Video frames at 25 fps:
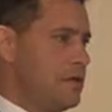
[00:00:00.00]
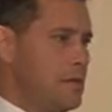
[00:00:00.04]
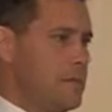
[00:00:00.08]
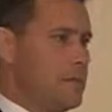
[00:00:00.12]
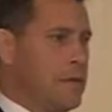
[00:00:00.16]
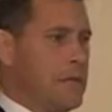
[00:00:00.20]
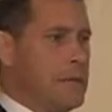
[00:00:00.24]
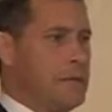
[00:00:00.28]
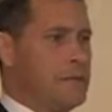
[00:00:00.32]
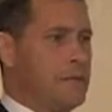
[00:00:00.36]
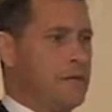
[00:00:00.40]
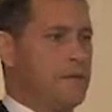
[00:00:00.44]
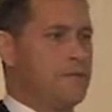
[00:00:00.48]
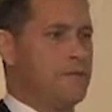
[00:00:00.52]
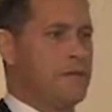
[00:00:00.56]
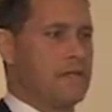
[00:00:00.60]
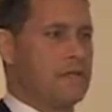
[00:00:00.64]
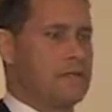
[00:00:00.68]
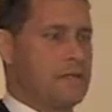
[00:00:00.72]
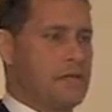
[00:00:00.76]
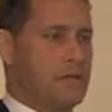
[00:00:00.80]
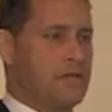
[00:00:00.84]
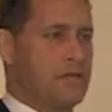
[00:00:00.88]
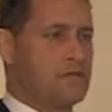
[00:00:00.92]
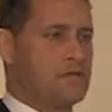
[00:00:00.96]
the people of
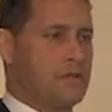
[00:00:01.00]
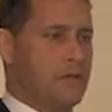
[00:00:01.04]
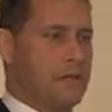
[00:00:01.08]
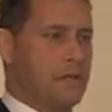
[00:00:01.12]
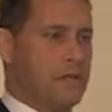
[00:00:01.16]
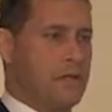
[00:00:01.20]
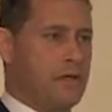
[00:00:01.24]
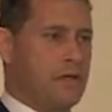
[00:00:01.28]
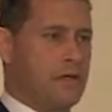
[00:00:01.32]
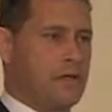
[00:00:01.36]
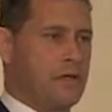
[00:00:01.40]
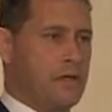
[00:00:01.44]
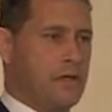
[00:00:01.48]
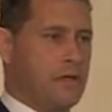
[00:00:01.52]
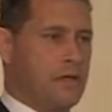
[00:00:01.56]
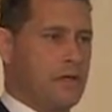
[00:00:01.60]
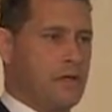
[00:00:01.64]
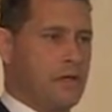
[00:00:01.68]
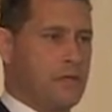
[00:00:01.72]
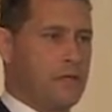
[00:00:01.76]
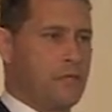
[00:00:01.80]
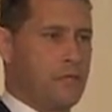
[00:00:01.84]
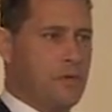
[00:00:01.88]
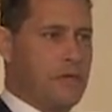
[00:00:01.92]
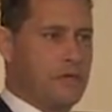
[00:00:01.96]
this country
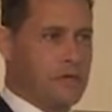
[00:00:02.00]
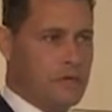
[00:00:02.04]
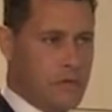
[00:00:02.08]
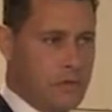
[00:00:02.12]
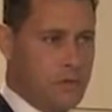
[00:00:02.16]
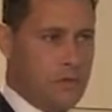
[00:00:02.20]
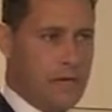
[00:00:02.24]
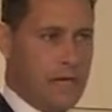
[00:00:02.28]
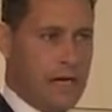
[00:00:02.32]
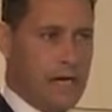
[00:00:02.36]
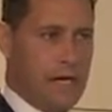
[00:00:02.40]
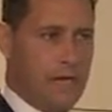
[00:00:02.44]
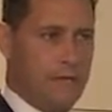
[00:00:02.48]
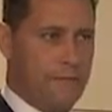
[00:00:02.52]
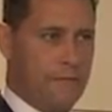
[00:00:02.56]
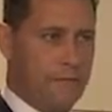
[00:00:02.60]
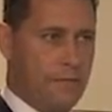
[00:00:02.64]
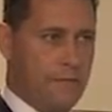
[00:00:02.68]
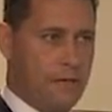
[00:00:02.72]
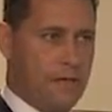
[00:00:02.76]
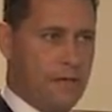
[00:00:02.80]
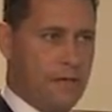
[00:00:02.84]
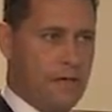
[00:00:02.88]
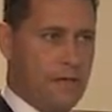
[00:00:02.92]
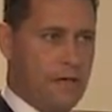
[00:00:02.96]
if we do have
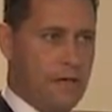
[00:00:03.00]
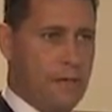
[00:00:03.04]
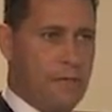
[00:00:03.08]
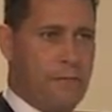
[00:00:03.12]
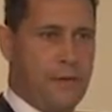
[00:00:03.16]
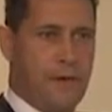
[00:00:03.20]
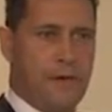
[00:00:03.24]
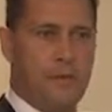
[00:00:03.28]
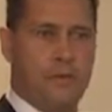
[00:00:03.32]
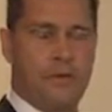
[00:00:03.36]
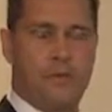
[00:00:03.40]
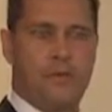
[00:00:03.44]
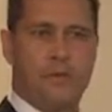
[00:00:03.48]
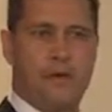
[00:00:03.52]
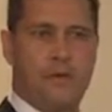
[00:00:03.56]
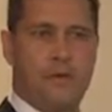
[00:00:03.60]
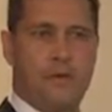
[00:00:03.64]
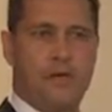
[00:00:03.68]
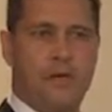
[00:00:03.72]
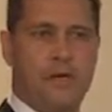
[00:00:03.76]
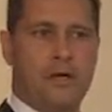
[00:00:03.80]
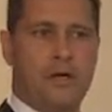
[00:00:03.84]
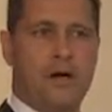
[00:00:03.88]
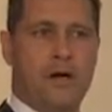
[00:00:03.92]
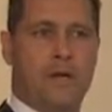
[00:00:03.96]
a period where
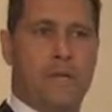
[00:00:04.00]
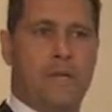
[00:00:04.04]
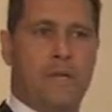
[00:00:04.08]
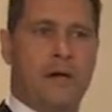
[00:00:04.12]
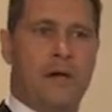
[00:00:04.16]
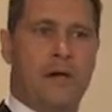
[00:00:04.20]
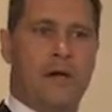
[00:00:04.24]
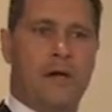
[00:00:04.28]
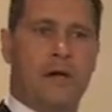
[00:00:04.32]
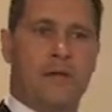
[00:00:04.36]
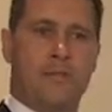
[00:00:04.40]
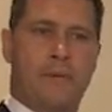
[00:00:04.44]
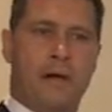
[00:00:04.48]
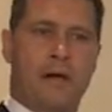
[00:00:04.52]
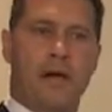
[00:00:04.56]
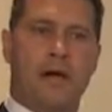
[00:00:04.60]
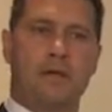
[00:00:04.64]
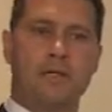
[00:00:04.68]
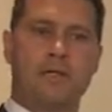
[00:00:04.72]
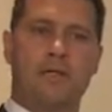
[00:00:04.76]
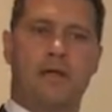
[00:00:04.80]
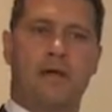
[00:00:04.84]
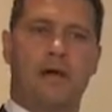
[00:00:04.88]
we're not part